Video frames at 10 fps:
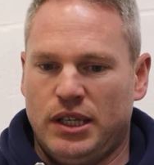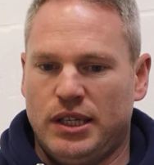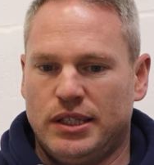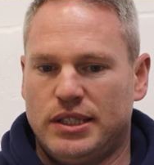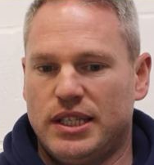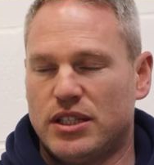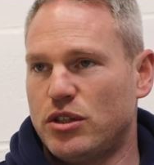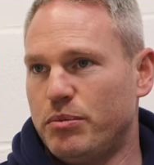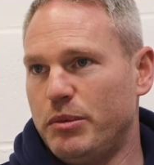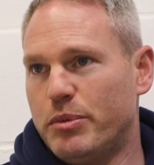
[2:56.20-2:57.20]
uh, to get
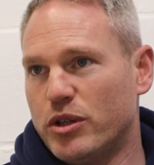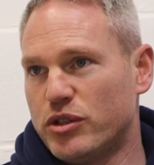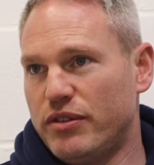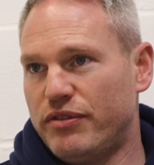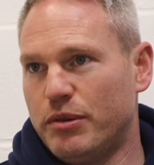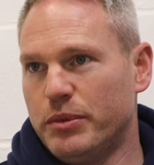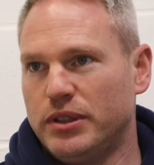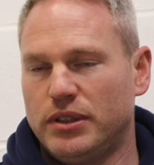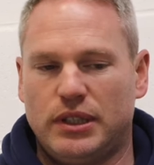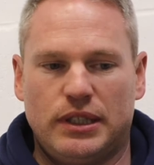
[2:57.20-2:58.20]
something positive from
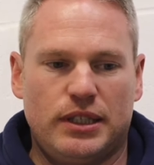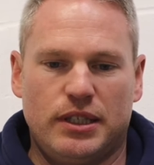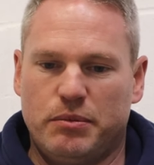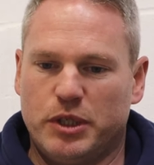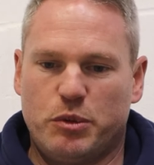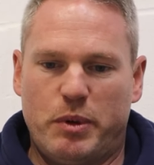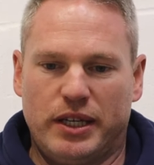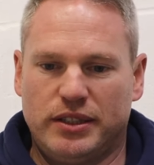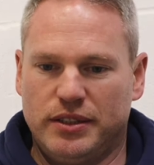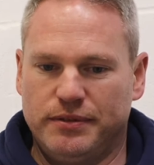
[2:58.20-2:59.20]
it. Uh, I'm
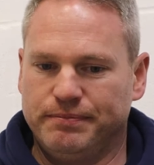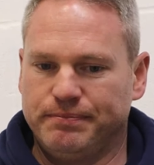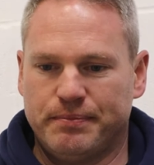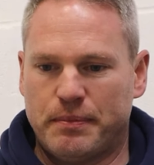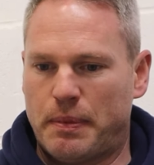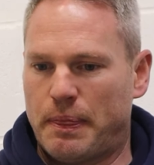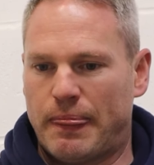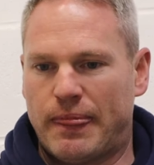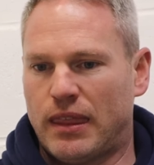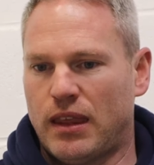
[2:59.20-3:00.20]
expecting
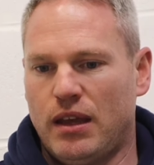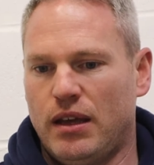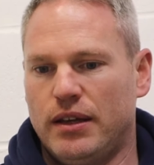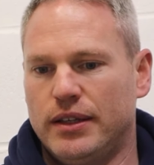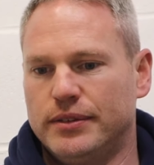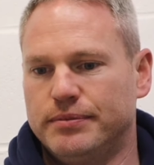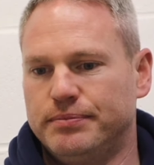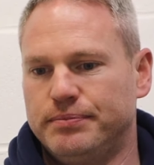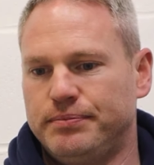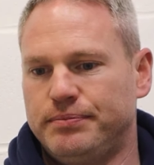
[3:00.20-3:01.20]

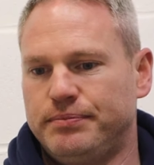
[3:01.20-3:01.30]
um,